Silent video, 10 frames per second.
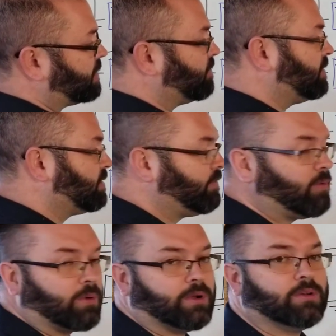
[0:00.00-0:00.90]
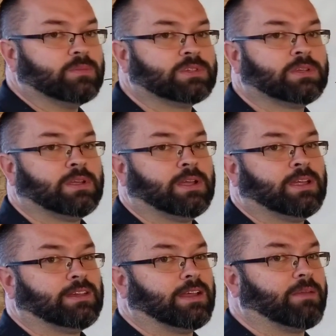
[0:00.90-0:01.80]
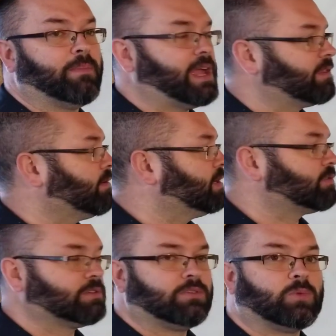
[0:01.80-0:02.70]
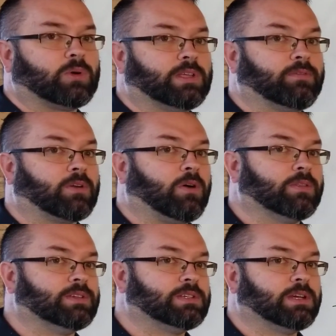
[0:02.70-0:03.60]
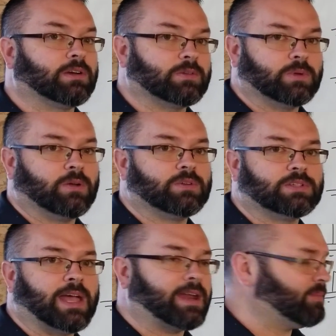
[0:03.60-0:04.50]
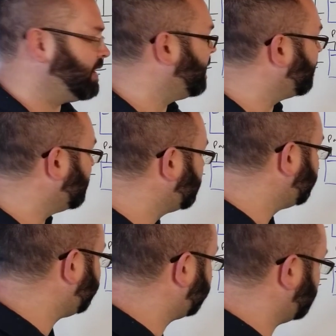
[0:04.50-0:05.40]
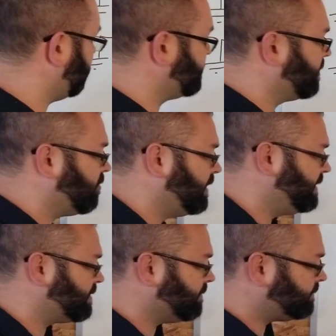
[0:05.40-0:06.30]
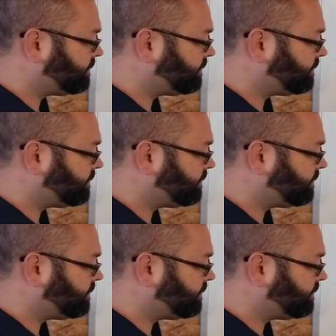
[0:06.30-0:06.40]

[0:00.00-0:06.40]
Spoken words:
one is 4 ohms. Now the math on this one's a little more difficult than series. We don't just add them together. There's an equation.